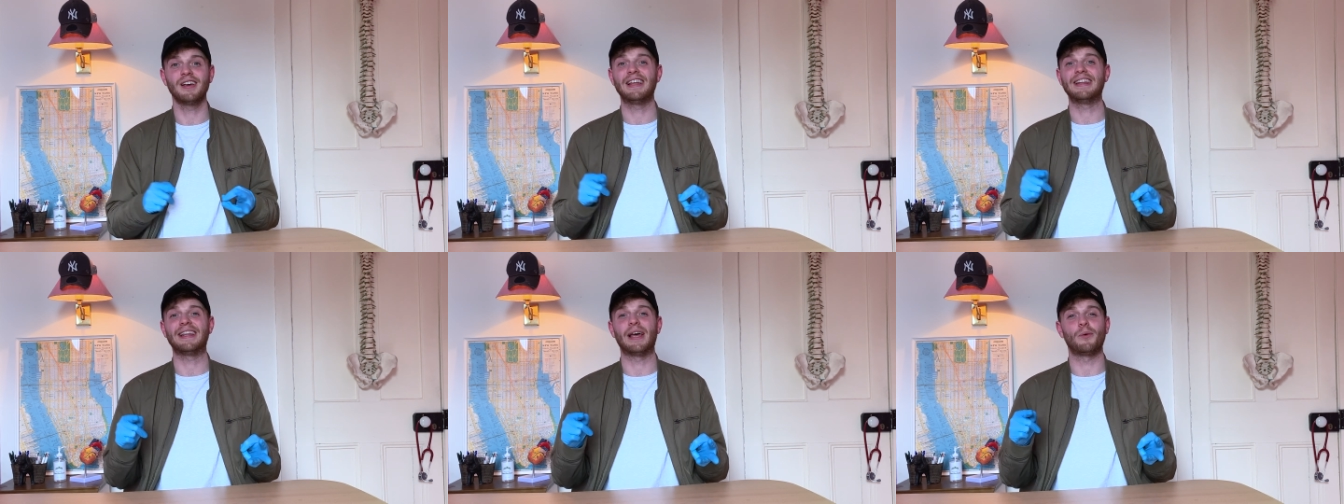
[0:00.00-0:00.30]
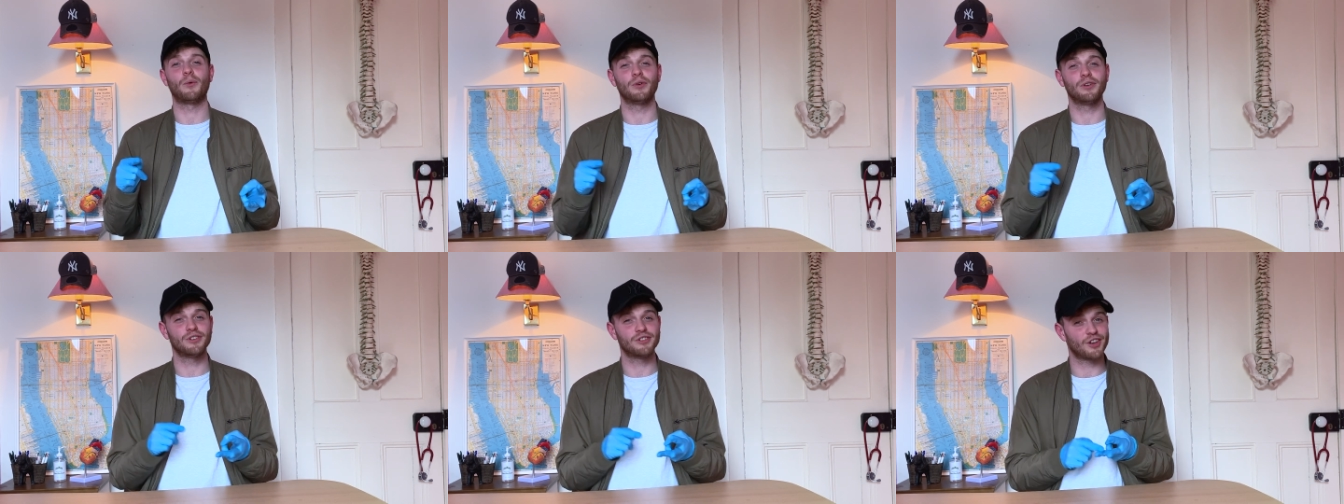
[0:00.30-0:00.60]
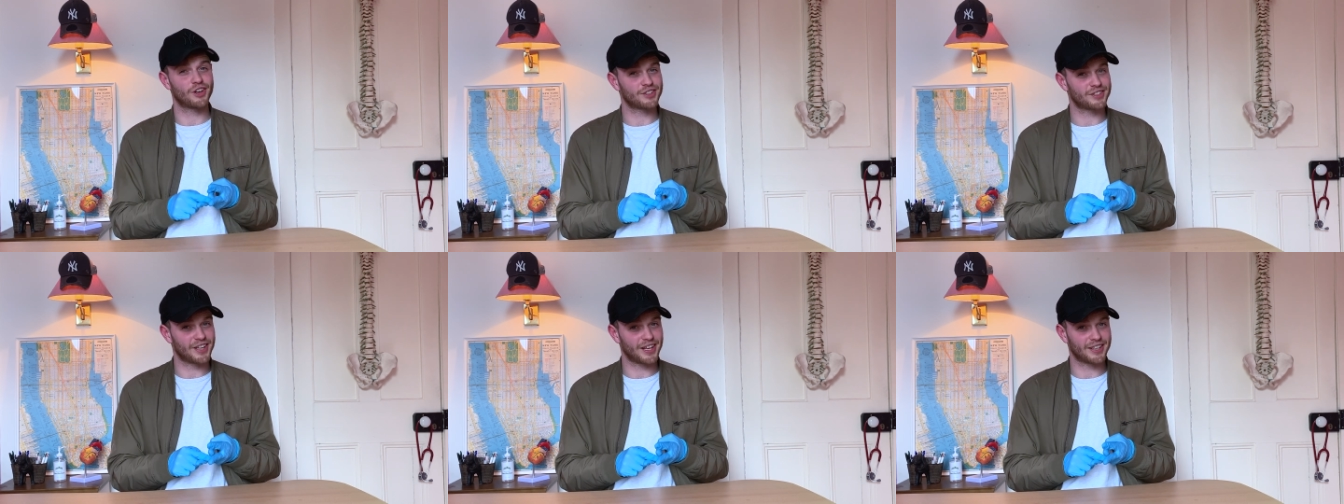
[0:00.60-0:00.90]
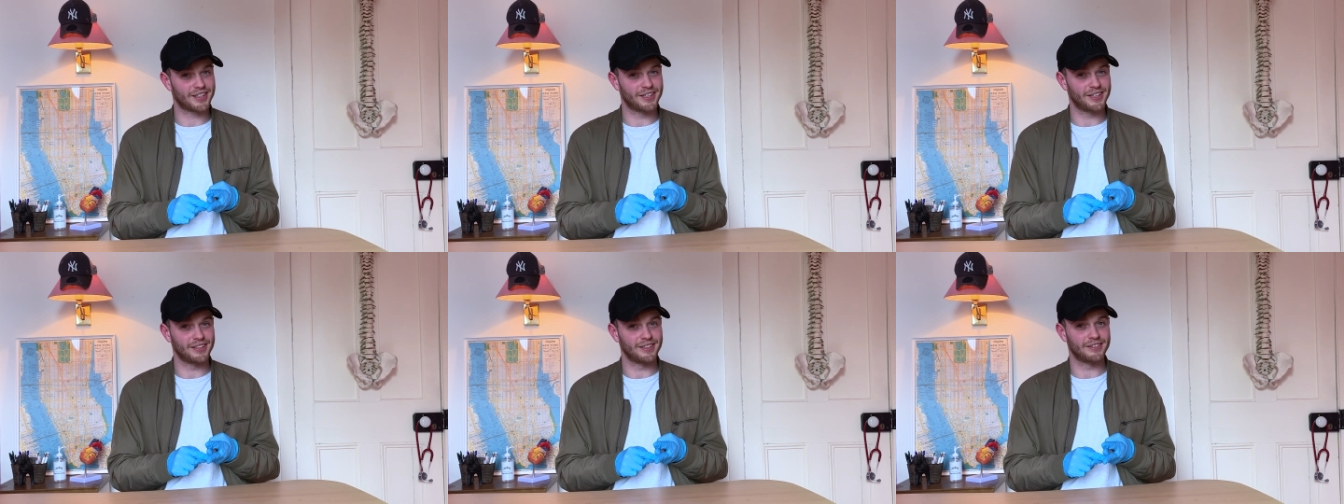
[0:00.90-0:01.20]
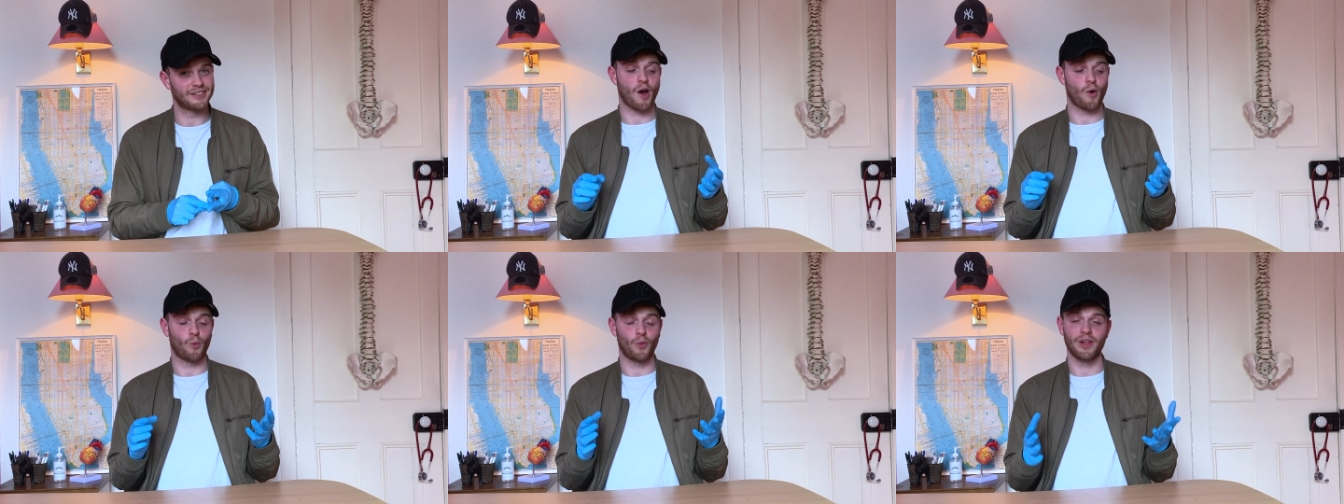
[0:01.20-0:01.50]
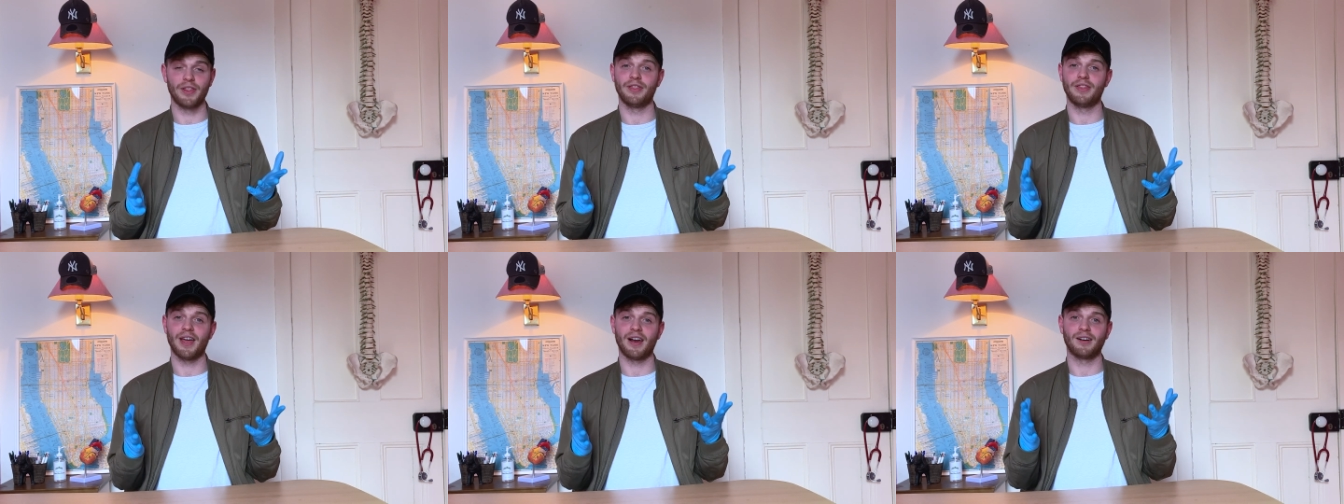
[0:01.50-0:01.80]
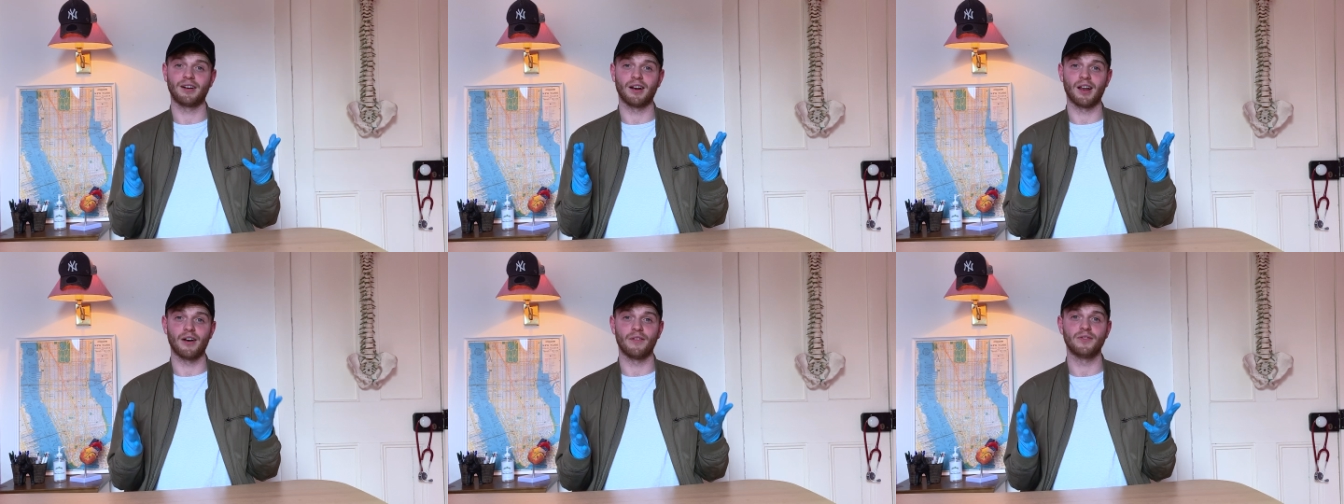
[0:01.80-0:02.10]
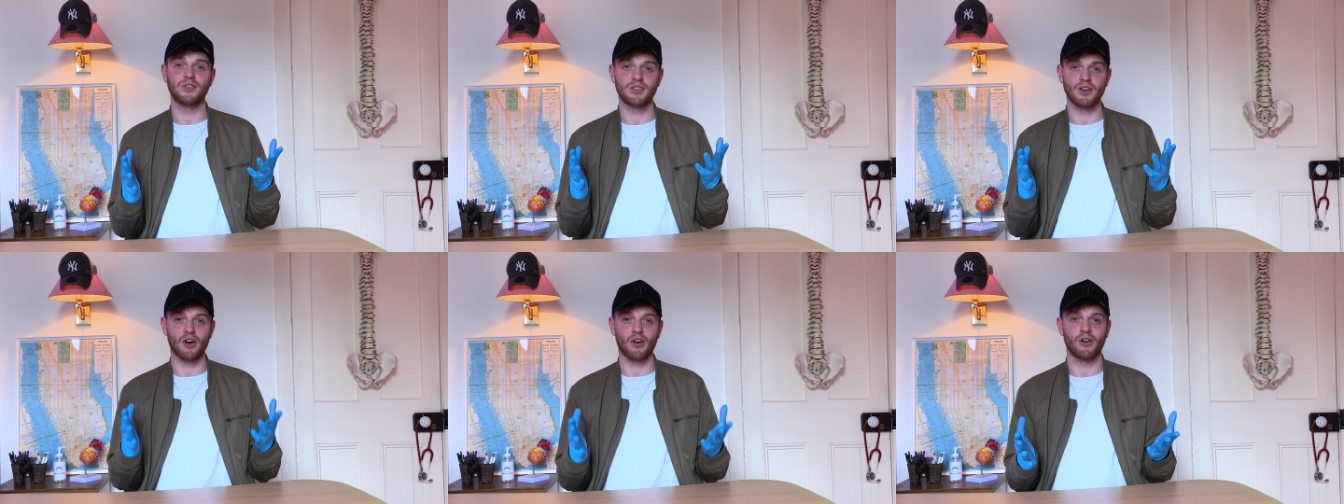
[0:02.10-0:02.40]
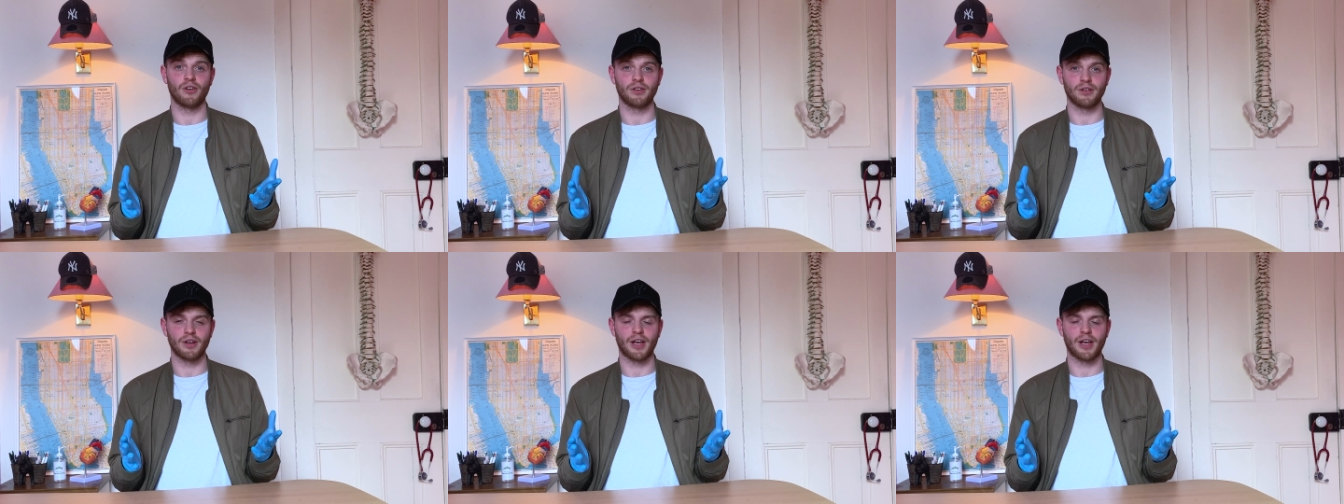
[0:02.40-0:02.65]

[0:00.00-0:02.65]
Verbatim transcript: they wouldn't touch their keys with their gloves on.